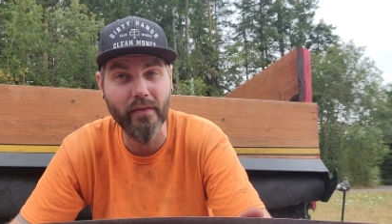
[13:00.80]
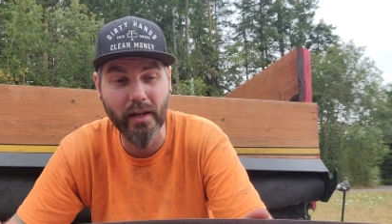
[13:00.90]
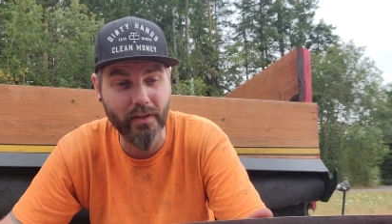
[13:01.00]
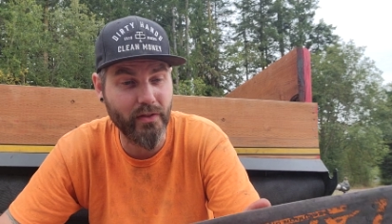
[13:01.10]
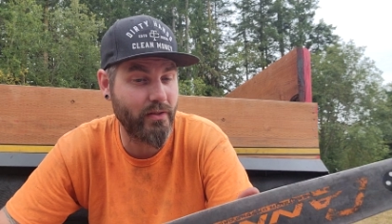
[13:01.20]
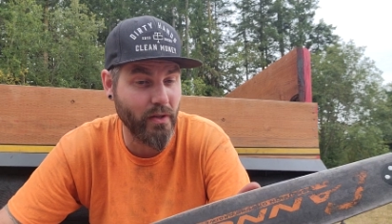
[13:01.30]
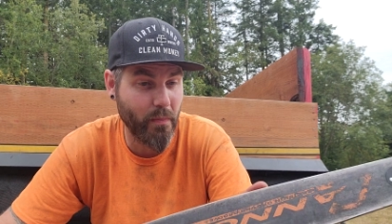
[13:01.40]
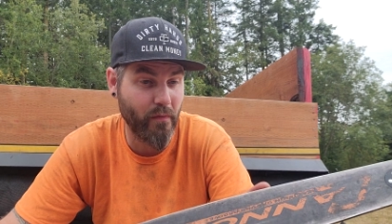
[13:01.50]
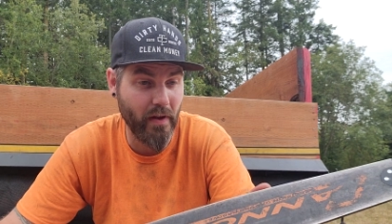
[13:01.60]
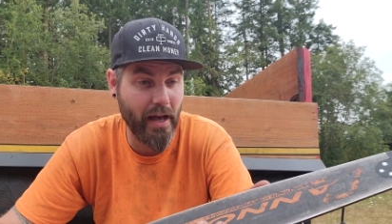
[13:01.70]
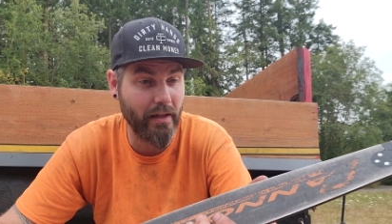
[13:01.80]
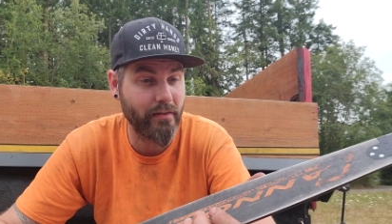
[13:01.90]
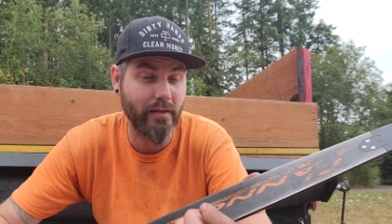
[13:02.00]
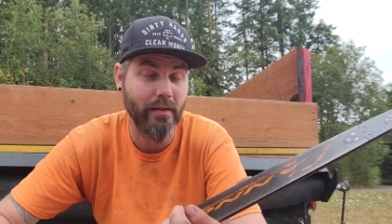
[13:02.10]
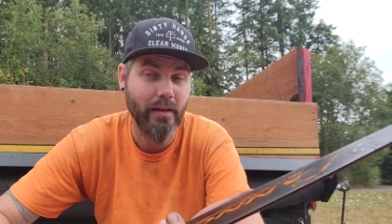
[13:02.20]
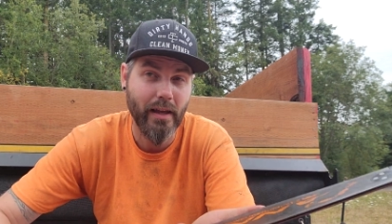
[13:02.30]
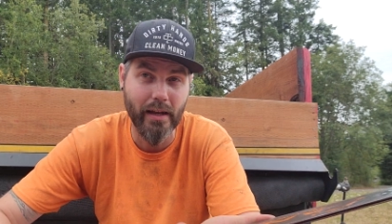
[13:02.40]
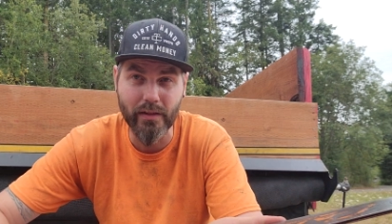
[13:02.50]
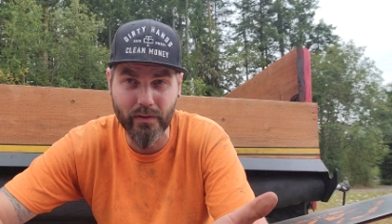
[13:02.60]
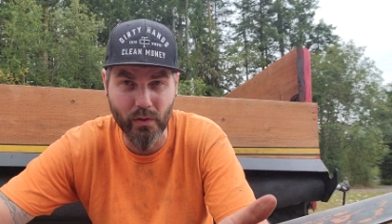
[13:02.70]
cuts super fast and
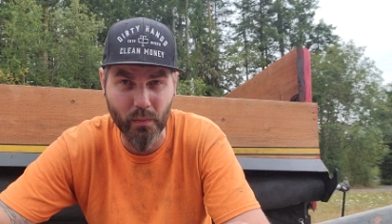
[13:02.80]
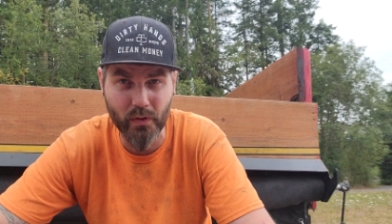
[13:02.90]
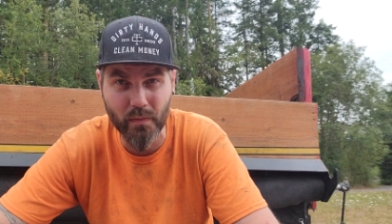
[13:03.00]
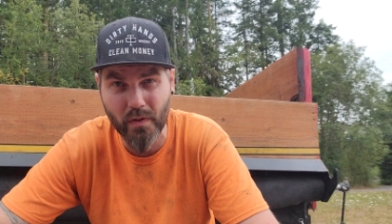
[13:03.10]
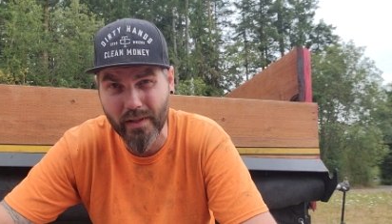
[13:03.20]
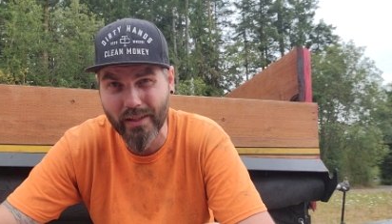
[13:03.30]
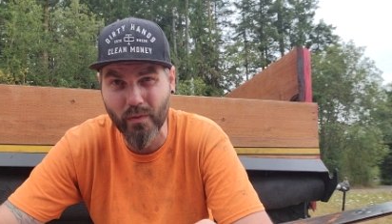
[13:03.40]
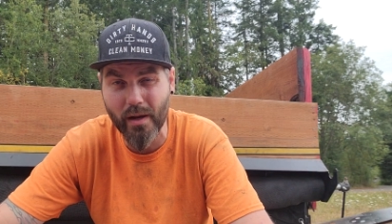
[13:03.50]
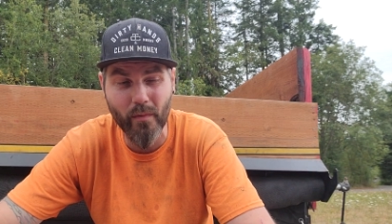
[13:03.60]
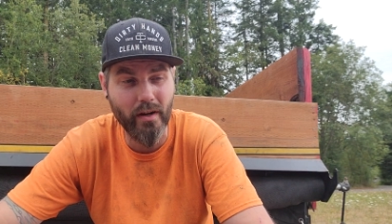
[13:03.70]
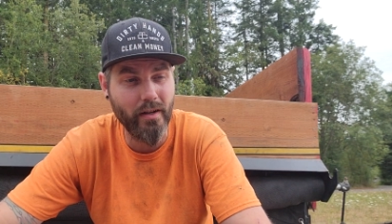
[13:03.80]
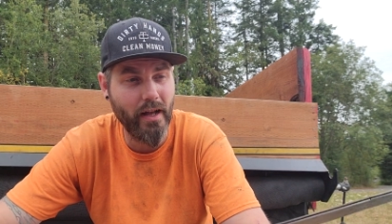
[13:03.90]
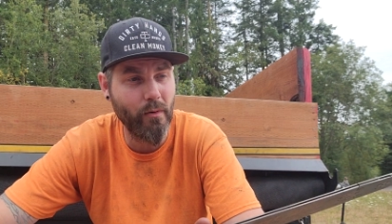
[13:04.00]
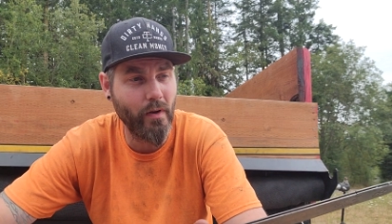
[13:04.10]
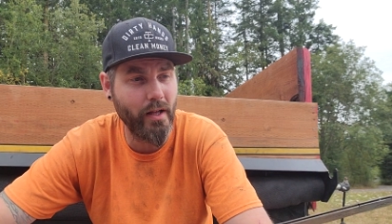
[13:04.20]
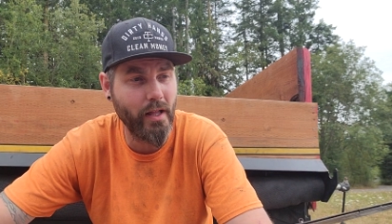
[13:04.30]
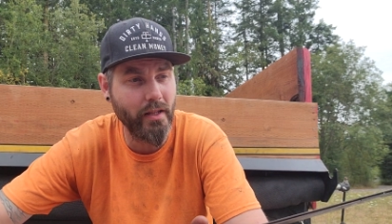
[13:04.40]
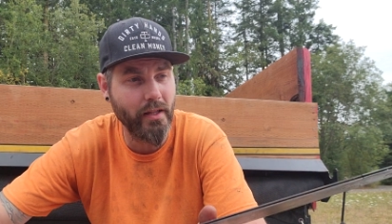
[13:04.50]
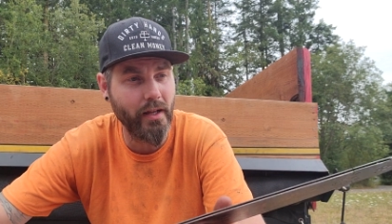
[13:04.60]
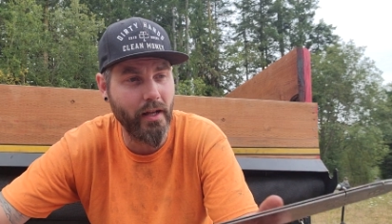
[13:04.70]
it's super smooth. That's why I'm running it. I
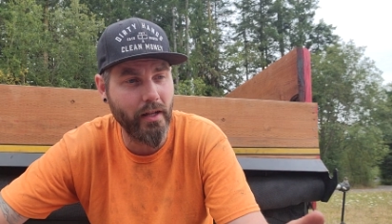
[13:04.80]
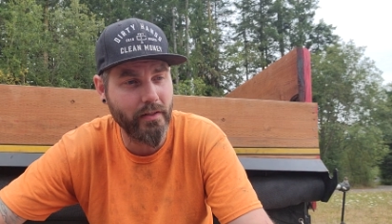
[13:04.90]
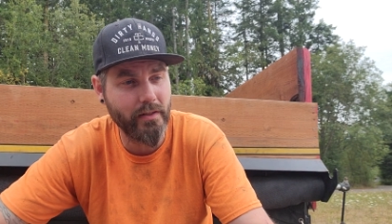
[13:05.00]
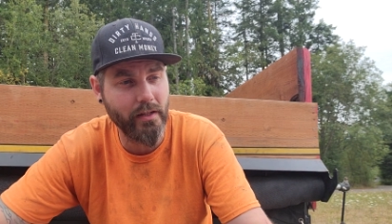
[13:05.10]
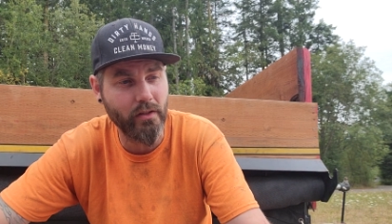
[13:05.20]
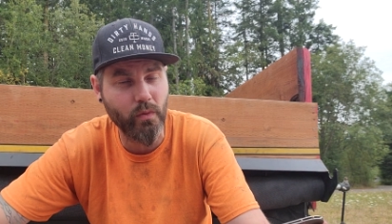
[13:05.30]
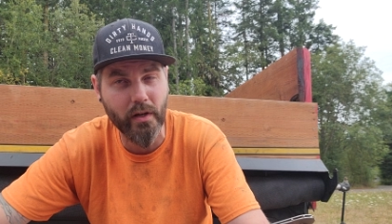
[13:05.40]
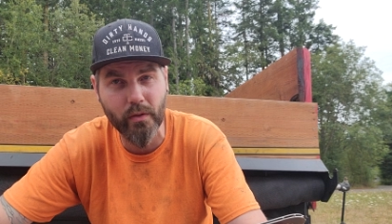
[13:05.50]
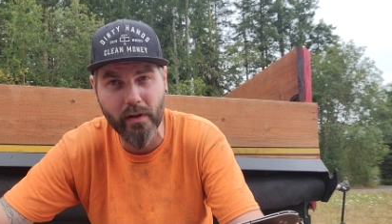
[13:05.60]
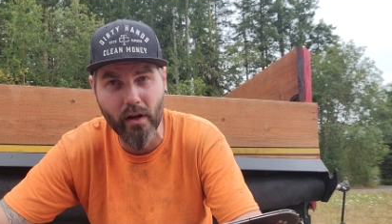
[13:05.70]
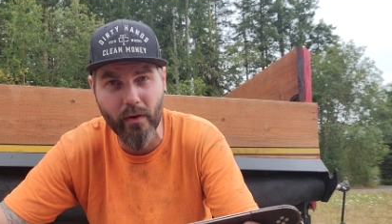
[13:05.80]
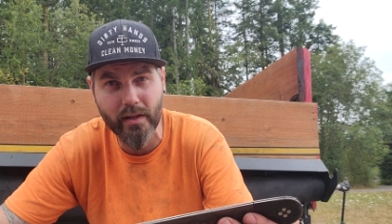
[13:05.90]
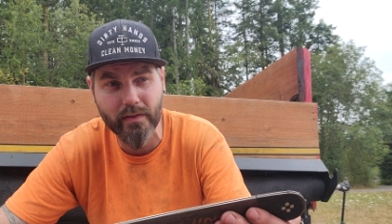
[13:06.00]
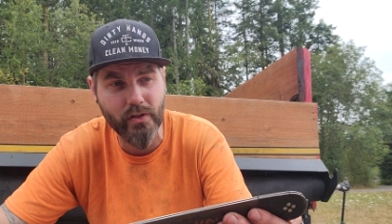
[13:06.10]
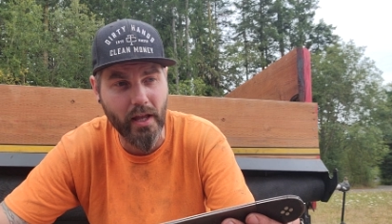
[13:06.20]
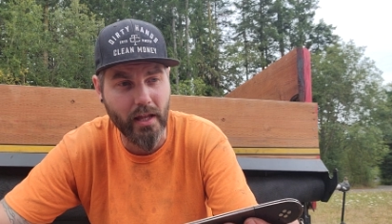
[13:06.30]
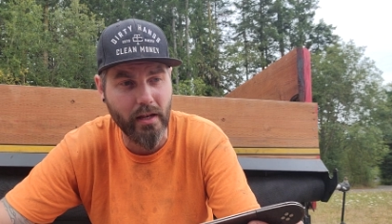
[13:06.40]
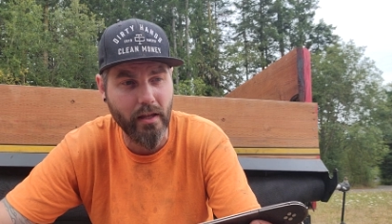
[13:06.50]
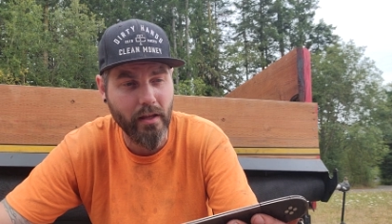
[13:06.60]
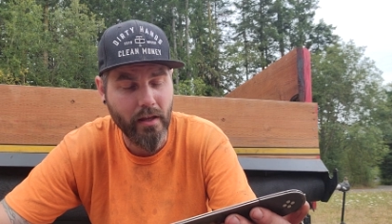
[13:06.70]
run the steel 23RS
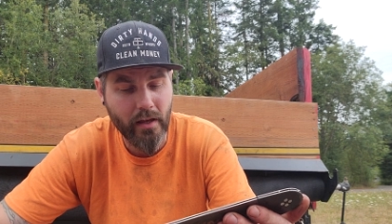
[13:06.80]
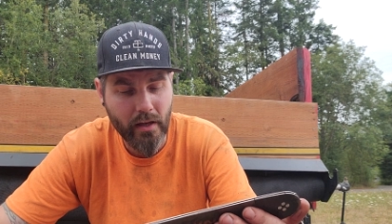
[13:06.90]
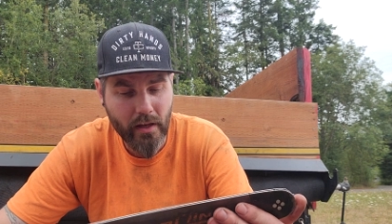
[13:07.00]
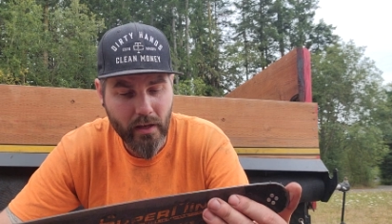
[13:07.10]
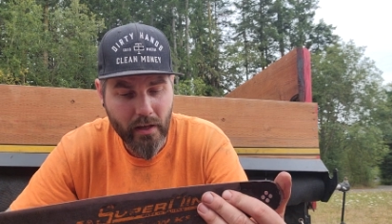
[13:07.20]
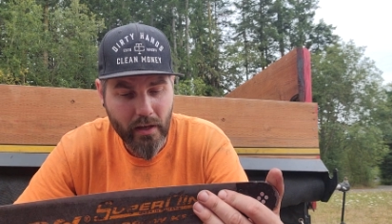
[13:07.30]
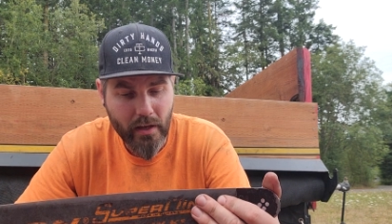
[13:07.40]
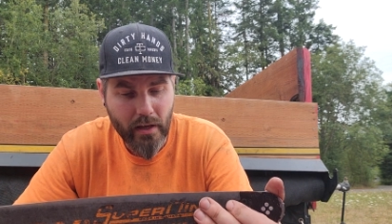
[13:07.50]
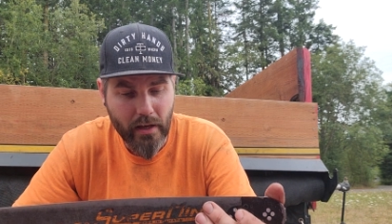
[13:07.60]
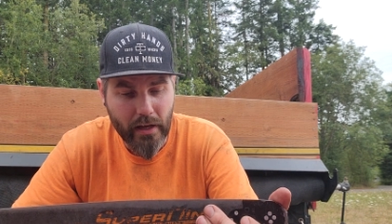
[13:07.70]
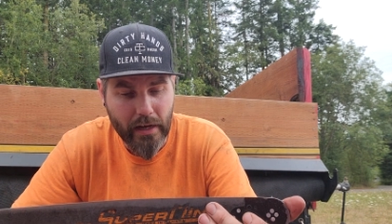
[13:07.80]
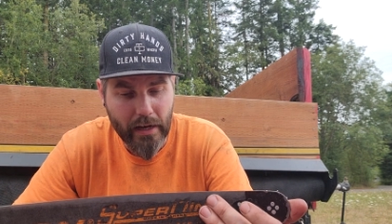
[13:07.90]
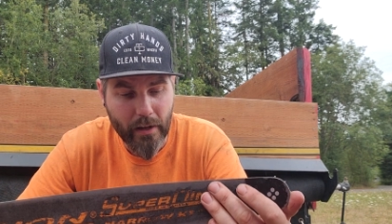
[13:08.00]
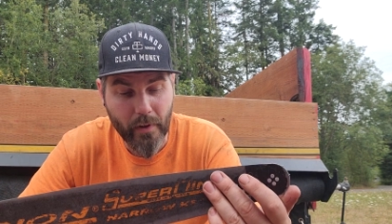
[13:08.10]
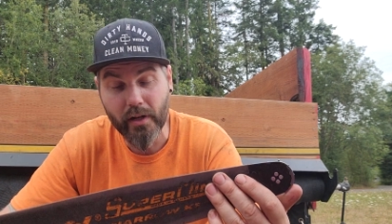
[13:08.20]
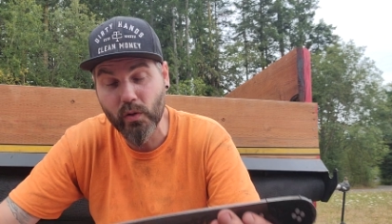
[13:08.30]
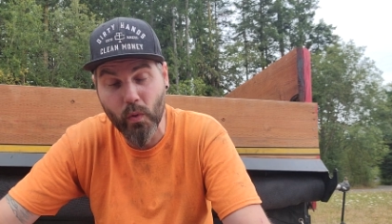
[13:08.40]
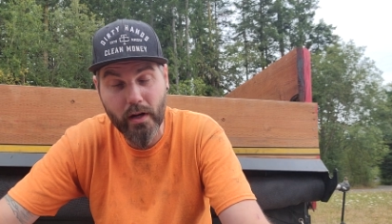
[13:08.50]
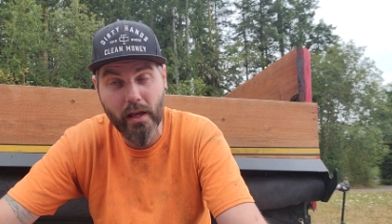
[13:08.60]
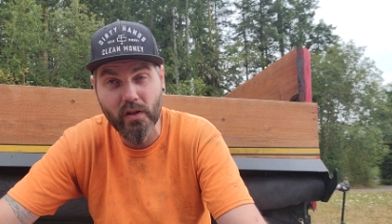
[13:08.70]
chain. On a
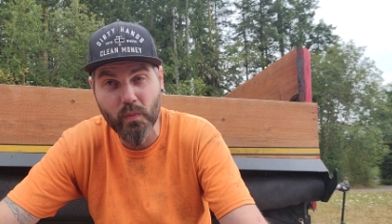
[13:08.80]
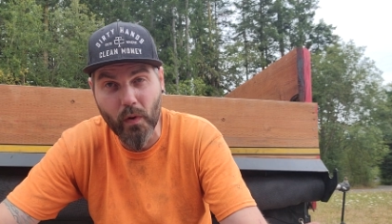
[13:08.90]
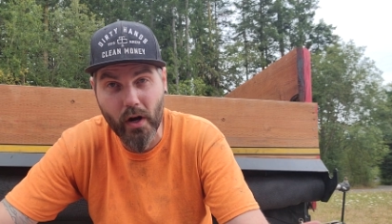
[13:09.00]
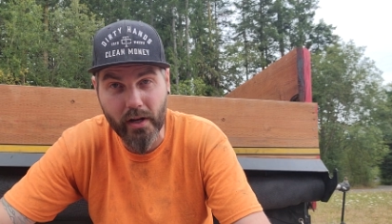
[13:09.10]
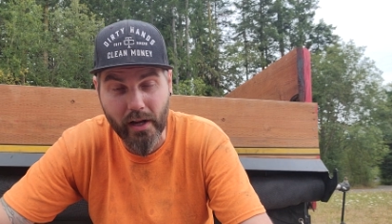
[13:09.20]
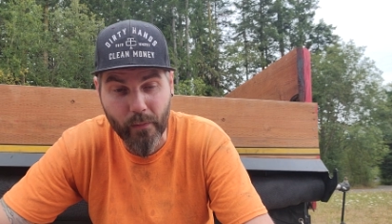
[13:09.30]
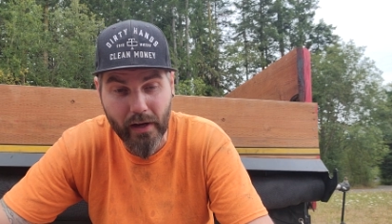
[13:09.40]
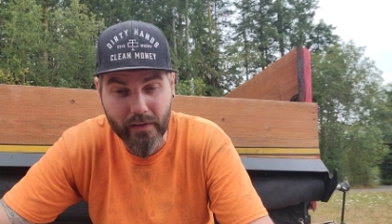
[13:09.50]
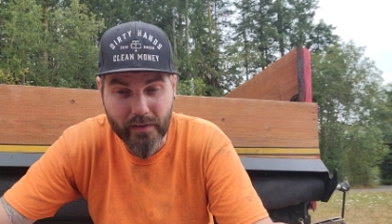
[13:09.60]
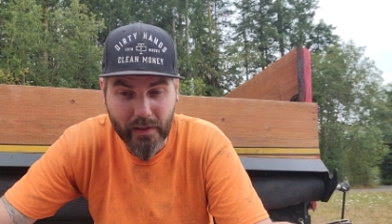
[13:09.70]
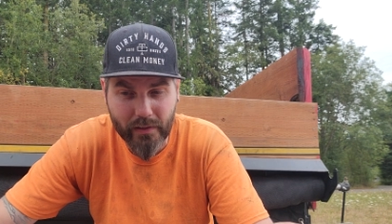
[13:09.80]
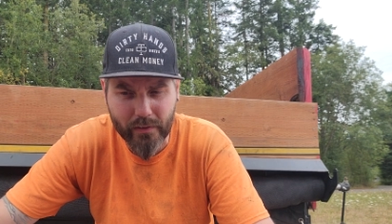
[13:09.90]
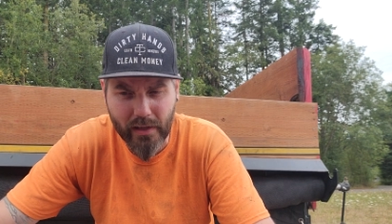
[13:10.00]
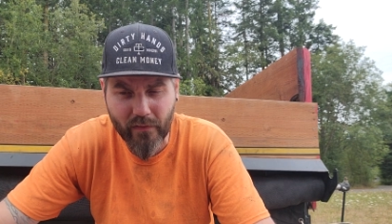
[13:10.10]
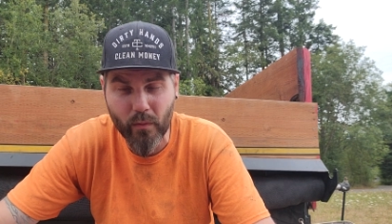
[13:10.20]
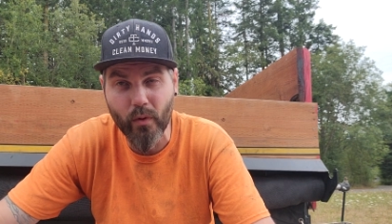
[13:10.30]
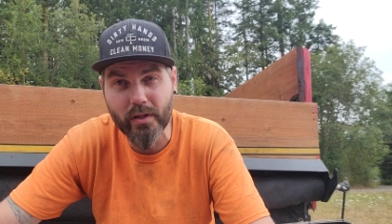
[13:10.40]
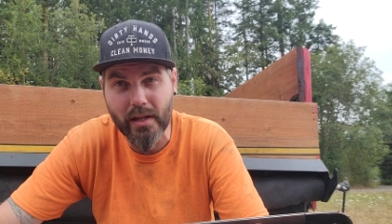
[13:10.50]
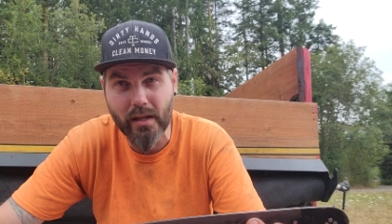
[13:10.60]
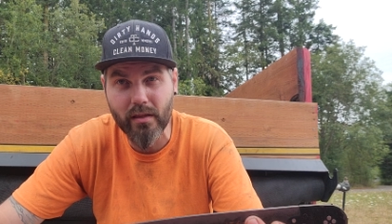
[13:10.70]
20-inch bar, you get about 6 or 7 more
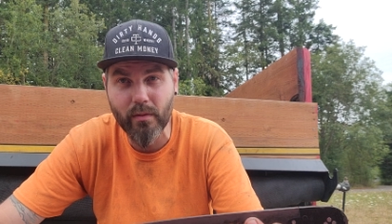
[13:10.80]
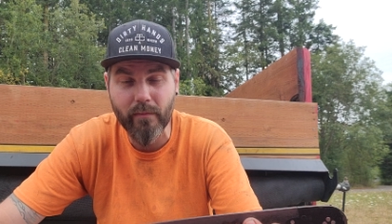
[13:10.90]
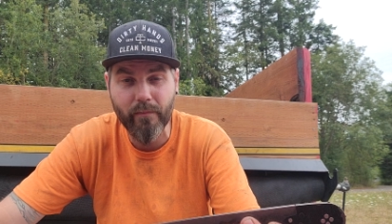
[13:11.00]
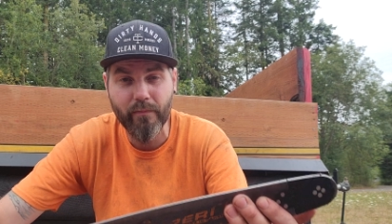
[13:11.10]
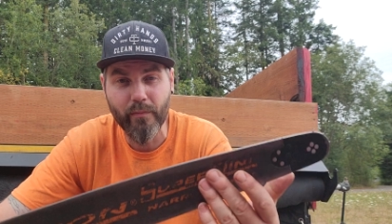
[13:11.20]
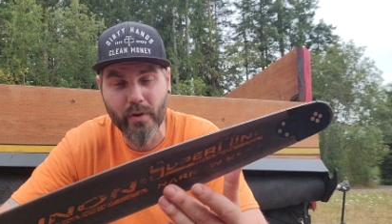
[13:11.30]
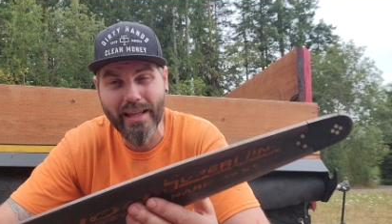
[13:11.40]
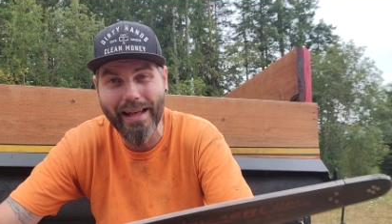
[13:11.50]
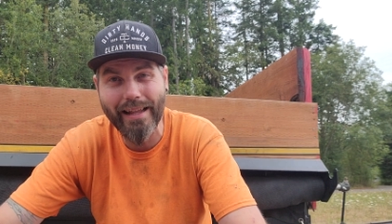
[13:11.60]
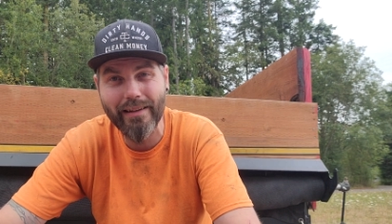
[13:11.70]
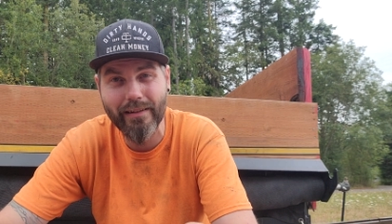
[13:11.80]
teeth per that